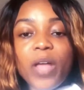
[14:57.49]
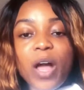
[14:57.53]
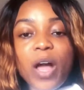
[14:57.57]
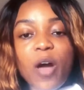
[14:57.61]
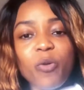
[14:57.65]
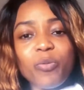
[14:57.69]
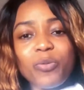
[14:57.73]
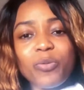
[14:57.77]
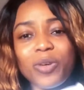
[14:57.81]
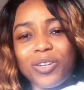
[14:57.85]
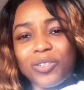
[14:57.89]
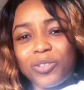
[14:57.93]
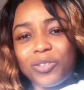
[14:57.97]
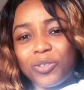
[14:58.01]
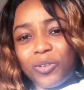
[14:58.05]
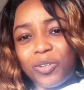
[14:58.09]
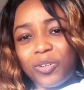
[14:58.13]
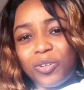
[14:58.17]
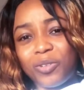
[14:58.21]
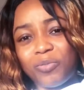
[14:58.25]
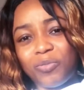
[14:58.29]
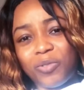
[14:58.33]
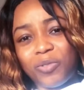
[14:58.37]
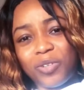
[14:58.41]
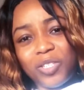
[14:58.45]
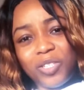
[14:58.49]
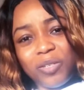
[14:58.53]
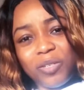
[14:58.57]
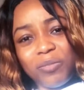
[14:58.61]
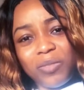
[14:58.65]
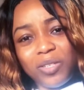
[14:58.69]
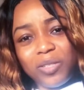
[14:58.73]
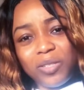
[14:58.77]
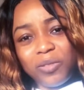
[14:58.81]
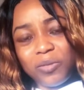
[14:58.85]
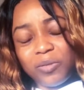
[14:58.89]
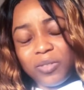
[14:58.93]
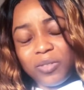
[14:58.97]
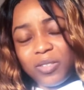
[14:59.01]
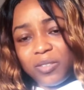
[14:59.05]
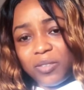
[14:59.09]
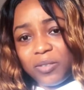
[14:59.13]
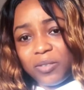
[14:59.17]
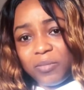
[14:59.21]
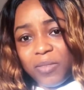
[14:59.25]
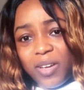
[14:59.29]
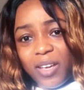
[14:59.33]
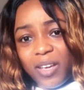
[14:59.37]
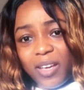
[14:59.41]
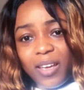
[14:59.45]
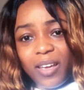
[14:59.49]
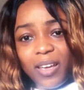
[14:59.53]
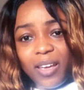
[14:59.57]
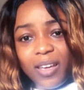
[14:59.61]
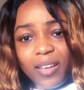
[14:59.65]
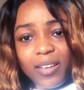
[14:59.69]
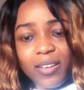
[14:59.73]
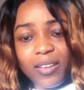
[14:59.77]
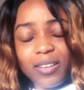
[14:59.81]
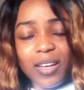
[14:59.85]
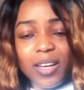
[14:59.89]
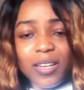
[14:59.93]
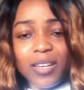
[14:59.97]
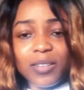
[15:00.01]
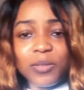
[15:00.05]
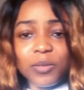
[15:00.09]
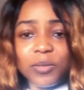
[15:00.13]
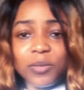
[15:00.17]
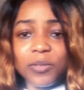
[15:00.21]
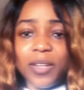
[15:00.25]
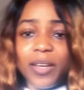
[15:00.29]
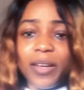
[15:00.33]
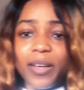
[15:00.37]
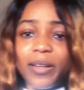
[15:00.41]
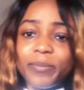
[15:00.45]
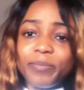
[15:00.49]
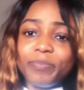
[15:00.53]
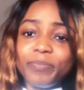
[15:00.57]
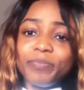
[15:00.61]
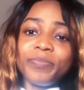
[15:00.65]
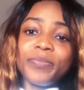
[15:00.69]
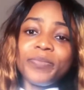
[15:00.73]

I hope you enjoyed watching me do this to my hair and do that.